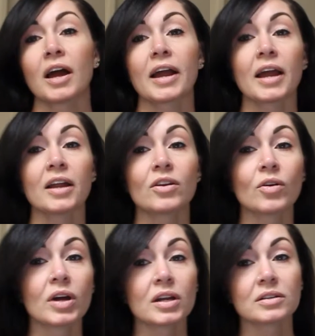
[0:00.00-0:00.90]
I can't do
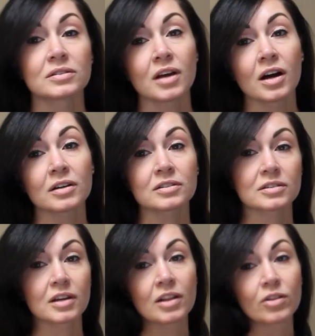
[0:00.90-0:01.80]
it. It
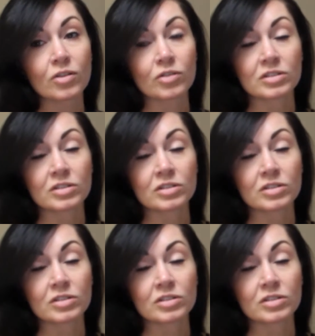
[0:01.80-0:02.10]
sucks. I look